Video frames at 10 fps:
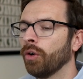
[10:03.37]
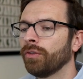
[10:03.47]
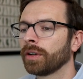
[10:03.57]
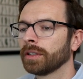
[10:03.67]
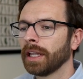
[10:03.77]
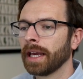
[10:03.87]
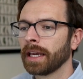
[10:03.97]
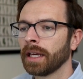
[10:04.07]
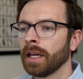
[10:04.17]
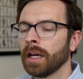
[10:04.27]

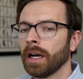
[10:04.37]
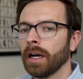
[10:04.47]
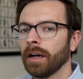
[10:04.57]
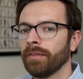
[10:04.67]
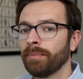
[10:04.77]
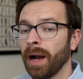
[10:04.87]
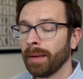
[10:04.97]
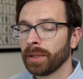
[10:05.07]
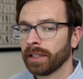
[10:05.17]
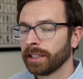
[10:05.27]
overlay of
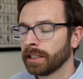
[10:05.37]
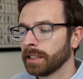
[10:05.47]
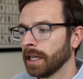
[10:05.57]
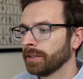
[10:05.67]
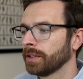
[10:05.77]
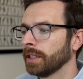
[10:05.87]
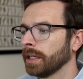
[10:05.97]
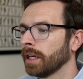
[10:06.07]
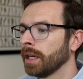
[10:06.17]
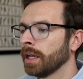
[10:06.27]
population
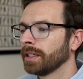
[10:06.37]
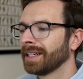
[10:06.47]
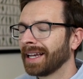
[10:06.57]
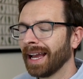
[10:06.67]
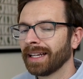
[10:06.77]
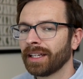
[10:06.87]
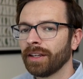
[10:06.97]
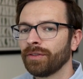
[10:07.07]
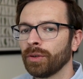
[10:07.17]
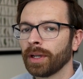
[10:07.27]
density to kind of
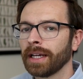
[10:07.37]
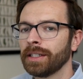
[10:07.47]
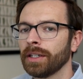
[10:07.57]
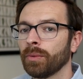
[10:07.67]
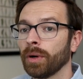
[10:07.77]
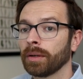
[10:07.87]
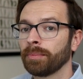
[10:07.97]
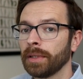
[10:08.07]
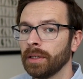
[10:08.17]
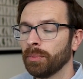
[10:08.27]
give you an idea where
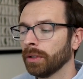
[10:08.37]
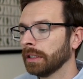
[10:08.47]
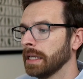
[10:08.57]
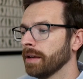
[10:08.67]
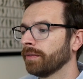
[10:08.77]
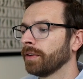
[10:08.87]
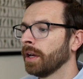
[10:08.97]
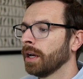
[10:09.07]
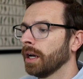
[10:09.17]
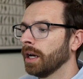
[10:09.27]
people live.
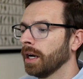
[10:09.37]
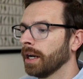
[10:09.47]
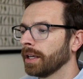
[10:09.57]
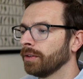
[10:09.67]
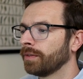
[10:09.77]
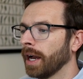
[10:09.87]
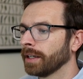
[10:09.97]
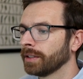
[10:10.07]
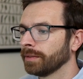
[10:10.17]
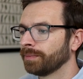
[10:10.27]
You've
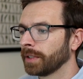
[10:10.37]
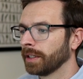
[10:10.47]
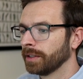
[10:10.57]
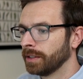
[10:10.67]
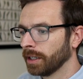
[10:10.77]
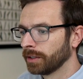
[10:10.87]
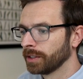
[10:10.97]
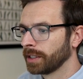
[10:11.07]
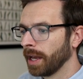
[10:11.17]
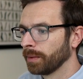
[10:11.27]
got kind of
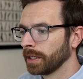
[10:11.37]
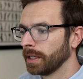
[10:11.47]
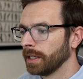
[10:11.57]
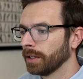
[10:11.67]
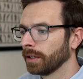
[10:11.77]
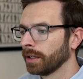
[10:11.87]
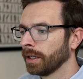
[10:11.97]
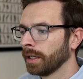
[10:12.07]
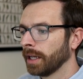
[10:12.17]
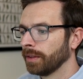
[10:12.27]
Douglas County here
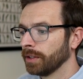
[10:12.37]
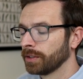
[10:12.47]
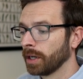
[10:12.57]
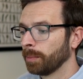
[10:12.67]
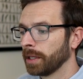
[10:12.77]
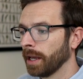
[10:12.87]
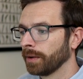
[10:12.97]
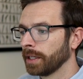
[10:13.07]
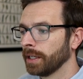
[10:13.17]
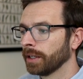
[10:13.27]
and then Sarpy
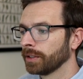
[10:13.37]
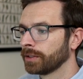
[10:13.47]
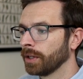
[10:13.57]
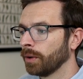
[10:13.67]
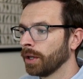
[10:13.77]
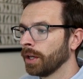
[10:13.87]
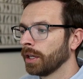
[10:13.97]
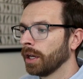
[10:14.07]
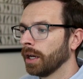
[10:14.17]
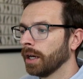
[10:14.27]
County here. So
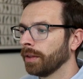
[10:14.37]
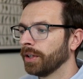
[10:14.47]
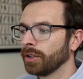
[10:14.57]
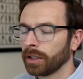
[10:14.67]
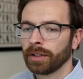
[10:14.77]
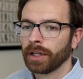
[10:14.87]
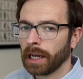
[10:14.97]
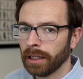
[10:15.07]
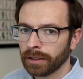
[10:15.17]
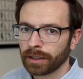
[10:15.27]
the darker the
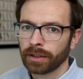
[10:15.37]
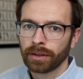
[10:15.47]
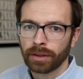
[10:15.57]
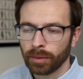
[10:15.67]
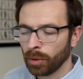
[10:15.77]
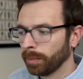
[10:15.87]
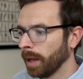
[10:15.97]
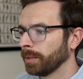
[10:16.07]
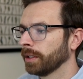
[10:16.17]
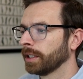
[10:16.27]
color, the more
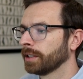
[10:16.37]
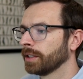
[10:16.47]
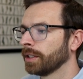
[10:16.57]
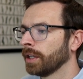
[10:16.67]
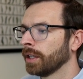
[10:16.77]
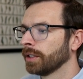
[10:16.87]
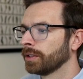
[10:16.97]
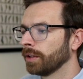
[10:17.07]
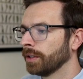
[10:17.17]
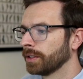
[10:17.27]
population.
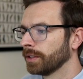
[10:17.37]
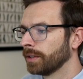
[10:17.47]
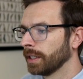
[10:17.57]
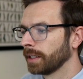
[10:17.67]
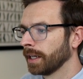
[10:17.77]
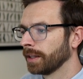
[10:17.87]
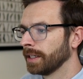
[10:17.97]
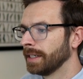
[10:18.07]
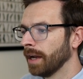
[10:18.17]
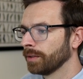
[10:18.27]
So this is the kind of the
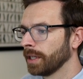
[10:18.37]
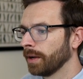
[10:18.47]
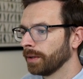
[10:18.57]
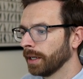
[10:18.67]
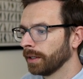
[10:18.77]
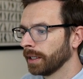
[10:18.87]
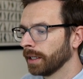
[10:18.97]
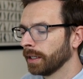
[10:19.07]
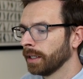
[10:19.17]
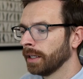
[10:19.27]
downtown
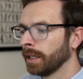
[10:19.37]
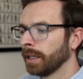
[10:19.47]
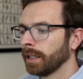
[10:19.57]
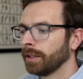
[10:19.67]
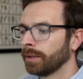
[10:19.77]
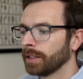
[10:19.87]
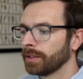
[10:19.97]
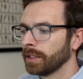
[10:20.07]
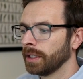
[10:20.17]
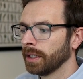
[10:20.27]
area. You can
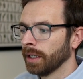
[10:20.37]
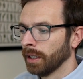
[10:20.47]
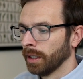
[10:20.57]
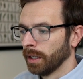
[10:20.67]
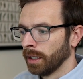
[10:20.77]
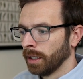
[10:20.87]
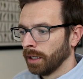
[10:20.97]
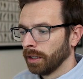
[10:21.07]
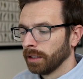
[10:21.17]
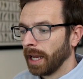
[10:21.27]
see
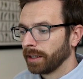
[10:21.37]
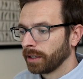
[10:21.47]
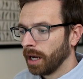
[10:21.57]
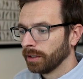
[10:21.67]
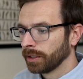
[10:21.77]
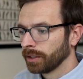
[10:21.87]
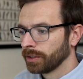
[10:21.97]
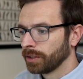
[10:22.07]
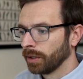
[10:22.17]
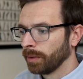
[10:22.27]
lighter
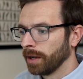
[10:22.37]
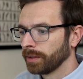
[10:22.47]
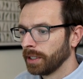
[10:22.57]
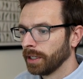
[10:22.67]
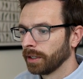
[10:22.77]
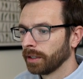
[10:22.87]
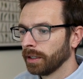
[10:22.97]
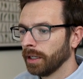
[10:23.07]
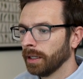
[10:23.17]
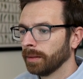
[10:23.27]
colors around here
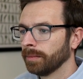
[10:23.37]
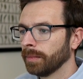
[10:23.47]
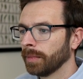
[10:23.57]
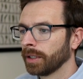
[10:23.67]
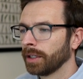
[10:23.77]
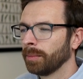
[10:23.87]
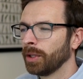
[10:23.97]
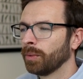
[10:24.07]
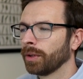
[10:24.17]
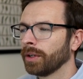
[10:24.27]
are going to
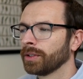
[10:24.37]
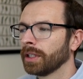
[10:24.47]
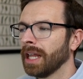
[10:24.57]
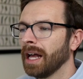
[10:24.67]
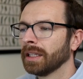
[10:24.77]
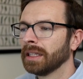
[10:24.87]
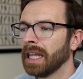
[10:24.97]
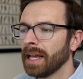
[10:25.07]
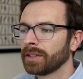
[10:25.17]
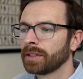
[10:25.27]
be where there's a lot
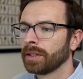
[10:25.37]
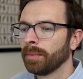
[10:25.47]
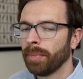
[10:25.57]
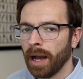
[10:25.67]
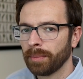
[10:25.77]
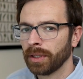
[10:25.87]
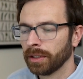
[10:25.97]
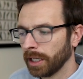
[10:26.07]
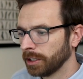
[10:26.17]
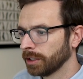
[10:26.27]
less
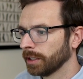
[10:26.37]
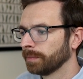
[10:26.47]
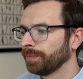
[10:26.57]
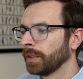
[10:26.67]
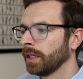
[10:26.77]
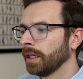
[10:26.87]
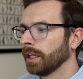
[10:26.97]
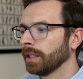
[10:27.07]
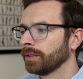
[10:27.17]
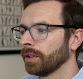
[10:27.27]
population.
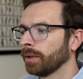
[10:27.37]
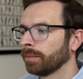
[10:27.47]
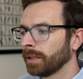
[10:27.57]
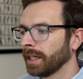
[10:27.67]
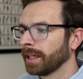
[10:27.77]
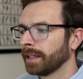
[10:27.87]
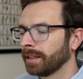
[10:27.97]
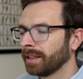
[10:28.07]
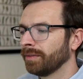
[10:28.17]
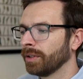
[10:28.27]
And so kind of
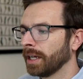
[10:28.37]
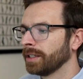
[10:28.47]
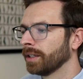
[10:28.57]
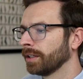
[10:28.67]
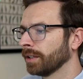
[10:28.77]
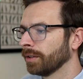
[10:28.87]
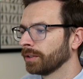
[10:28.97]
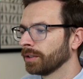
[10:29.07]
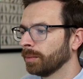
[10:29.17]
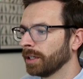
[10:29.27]
give you an idea,
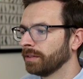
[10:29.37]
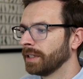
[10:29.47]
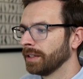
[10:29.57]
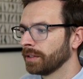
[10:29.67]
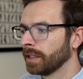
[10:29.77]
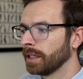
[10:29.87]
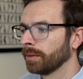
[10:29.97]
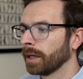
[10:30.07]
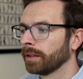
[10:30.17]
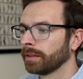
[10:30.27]
there's a little bit of density
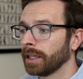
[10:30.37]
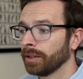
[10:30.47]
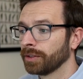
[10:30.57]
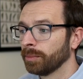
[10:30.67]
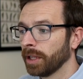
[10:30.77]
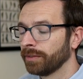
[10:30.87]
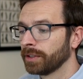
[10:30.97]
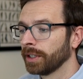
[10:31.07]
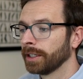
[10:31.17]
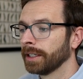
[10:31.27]
around Council
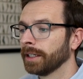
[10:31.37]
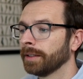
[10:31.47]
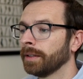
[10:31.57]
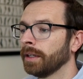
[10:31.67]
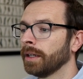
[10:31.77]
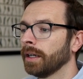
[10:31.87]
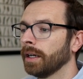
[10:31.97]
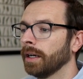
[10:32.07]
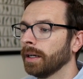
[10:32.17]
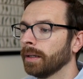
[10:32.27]
Bluffs area.
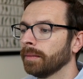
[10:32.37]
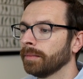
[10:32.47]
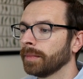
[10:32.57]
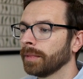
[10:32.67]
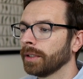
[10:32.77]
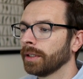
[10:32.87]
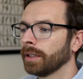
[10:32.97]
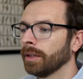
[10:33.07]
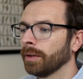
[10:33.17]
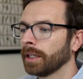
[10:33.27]

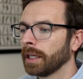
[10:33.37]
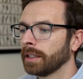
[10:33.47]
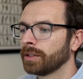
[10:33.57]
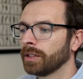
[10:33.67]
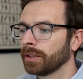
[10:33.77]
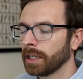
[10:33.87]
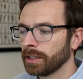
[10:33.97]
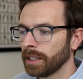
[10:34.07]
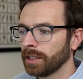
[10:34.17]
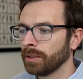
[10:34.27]
It still
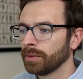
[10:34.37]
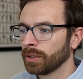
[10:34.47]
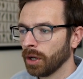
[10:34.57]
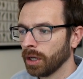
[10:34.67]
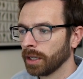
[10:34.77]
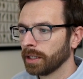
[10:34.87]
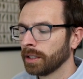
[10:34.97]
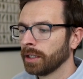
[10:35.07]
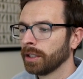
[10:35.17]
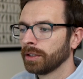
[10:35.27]
continues on
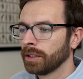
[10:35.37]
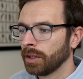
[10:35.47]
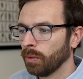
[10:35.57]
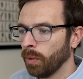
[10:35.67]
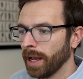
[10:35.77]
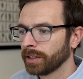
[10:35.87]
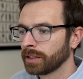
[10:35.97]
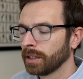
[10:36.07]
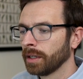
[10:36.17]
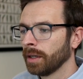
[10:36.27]
to the
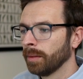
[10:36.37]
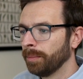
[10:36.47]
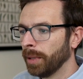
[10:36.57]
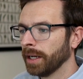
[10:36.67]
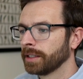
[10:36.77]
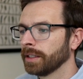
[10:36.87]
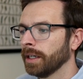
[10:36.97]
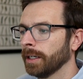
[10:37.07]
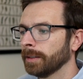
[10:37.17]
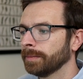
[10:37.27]
west, but,
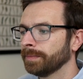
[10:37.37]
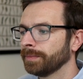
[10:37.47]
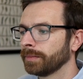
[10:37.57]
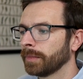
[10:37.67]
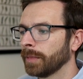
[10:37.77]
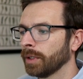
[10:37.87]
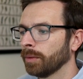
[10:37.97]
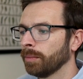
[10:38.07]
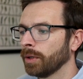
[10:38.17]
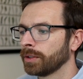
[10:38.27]

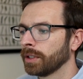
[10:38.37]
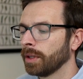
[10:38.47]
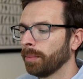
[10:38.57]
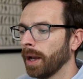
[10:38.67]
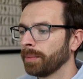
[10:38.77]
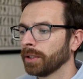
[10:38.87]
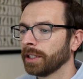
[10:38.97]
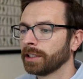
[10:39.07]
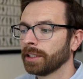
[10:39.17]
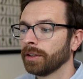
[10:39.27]
most of the
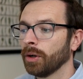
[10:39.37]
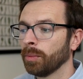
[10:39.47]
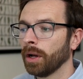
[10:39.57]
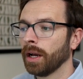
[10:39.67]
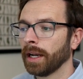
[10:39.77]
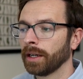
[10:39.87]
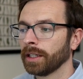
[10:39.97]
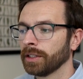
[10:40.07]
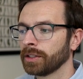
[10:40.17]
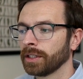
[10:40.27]
population in the Omaha
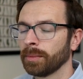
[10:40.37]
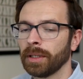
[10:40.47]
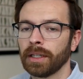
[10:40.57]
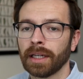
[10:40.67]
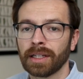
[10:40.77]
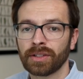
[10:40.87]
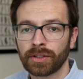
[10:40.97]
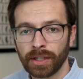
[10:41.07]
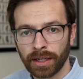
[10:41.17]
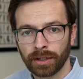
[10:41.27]
area is going to be kind of
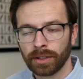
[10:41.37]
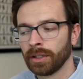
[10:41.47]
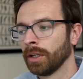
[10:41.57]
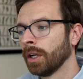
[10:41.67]
centered